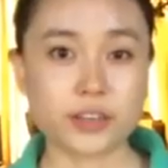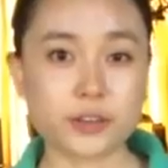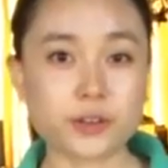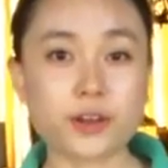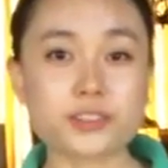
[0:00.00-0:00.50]

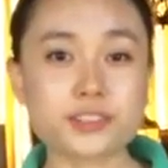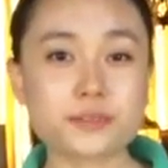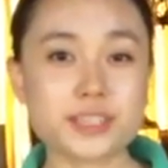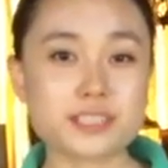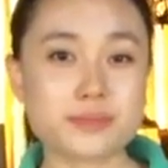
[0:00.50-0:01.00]
You'll also
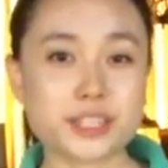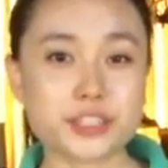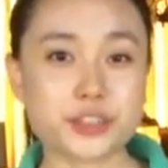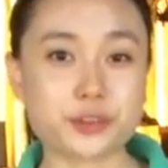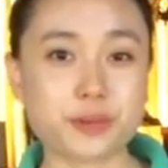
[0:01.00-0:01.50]
want to make
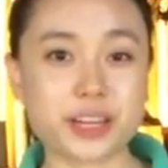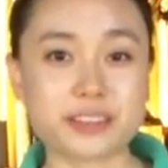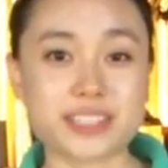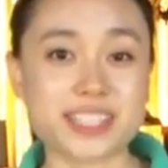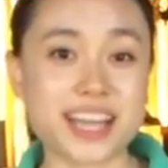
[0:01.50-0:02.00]
sure your wire
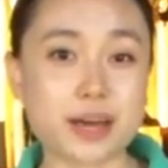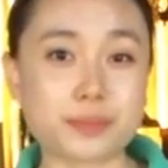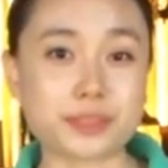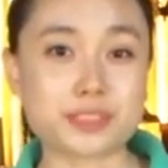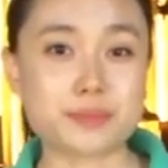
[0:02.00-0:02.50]
is
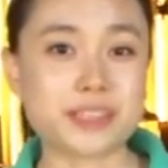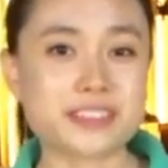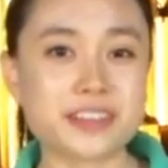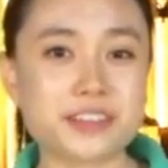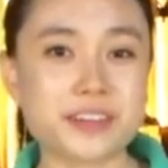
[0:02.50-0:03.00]
enameled, because
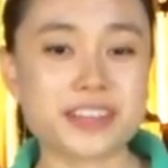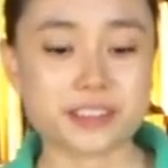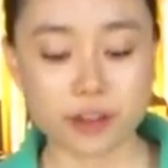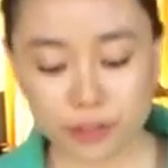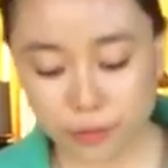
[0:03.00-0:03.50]
otherwise
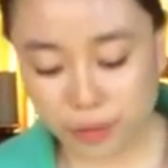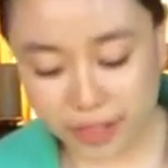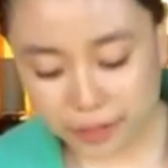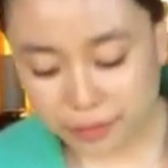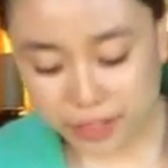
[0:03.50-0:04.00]
all the
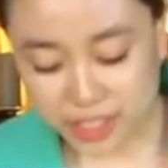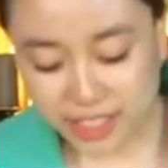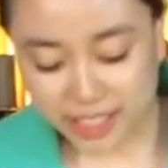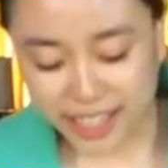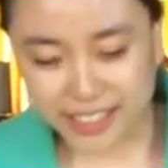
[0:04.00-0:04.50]
wire will just
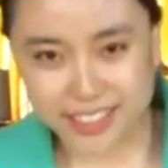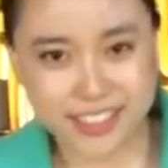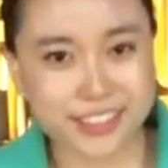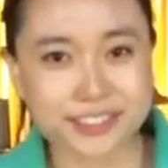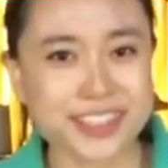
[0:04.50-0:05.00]
connect
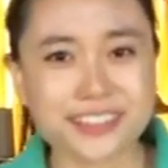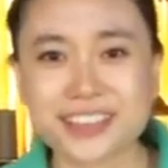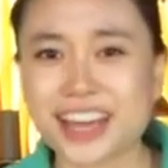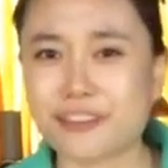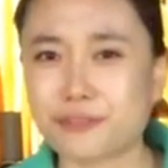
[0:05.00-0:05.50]
and you'll really
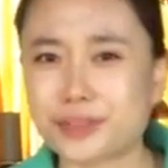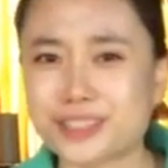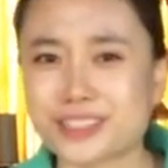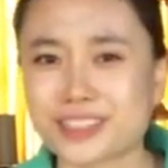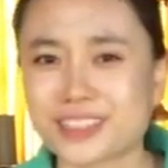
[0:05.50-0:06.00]
only have
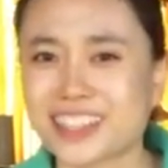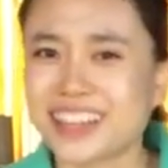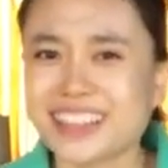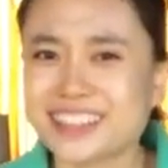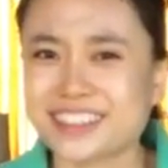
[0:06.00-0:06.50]
one turn, and
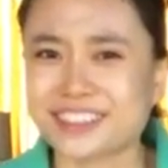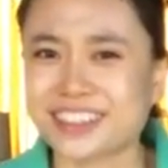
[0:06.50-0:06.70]
that's no